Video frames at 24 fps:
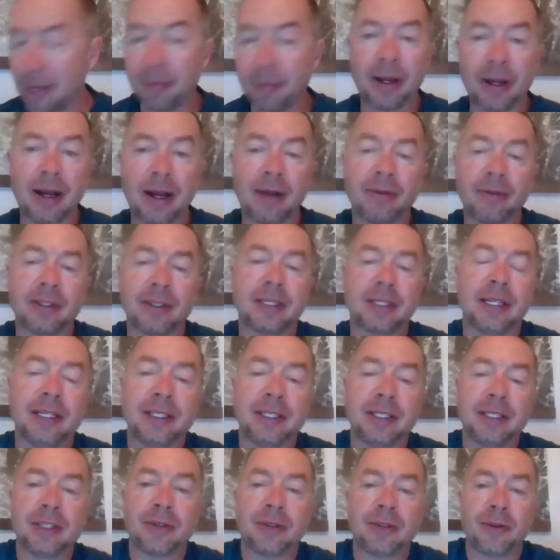separate
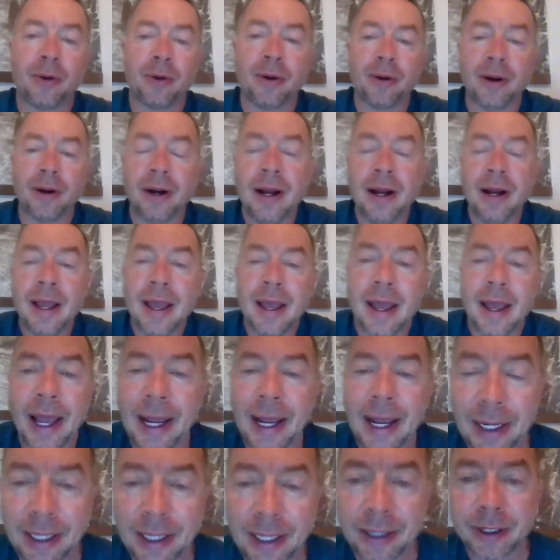conversations for
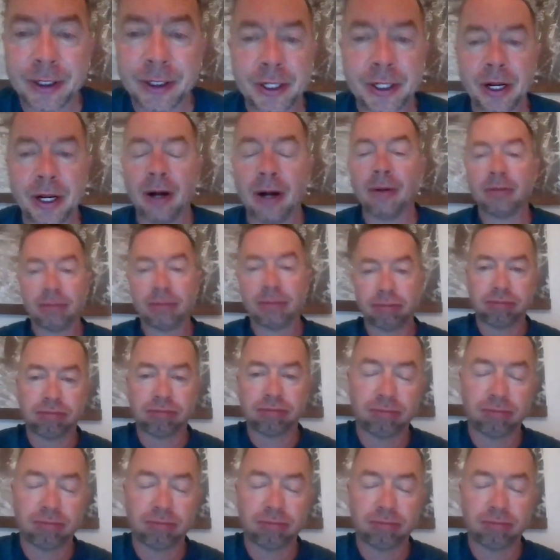a later show.